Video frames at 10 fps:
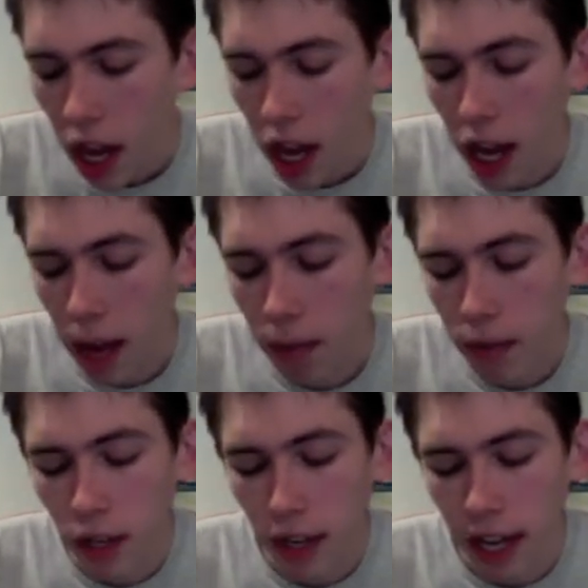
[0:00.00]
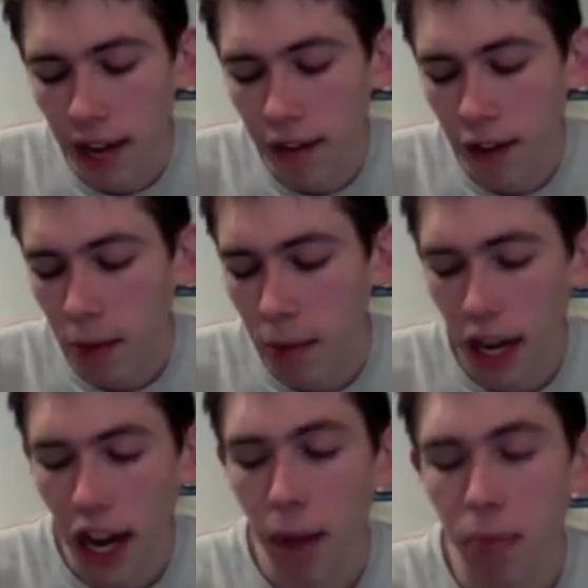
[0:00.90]
Um, so again, if I open
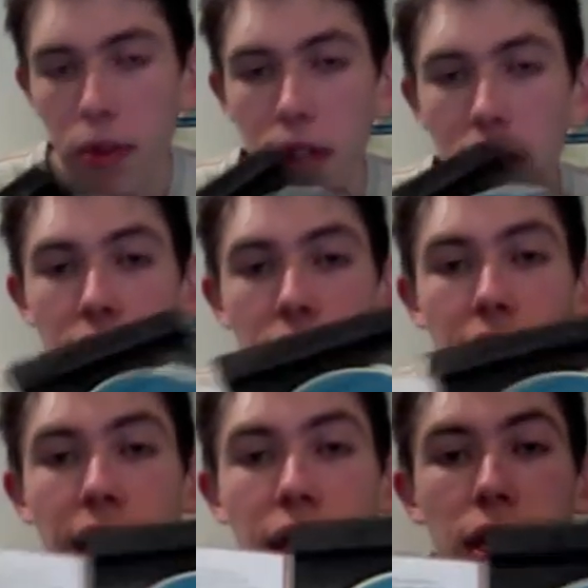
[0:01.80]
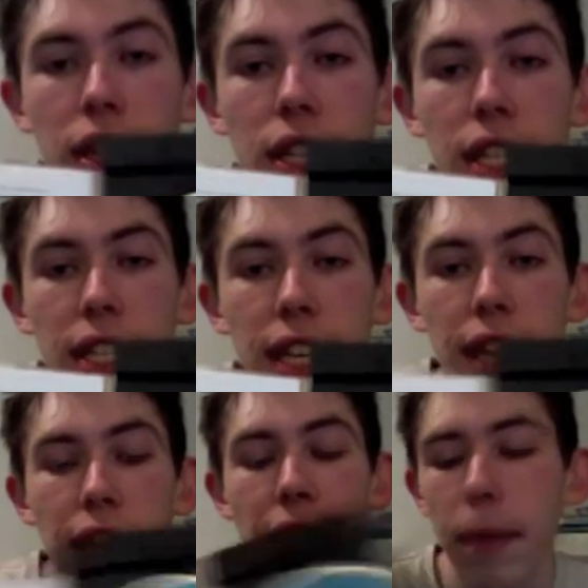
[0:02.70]
it up, you can see the disc
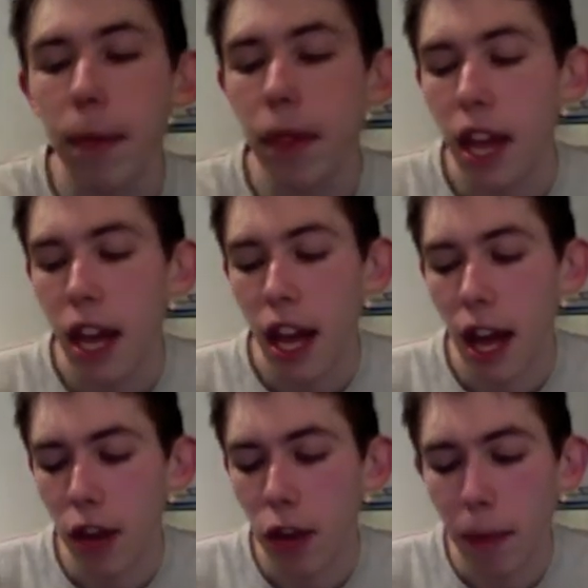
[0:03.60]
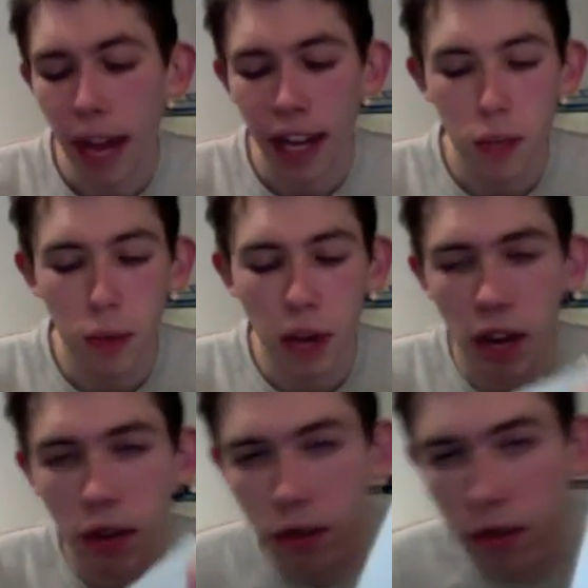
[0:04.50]
in there. And on the back as
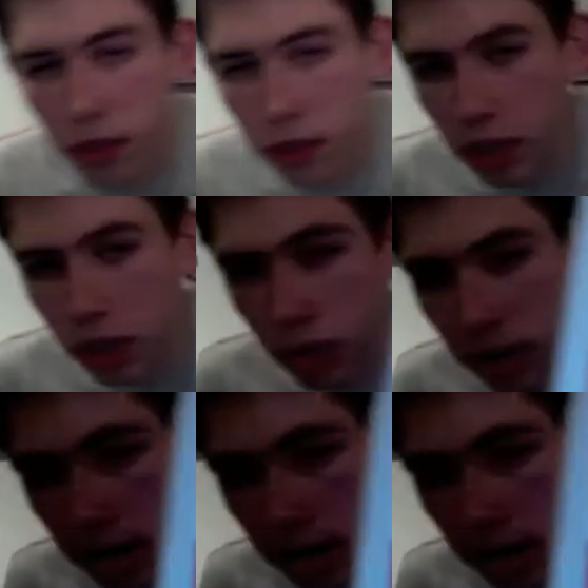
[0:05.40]
well, sort of see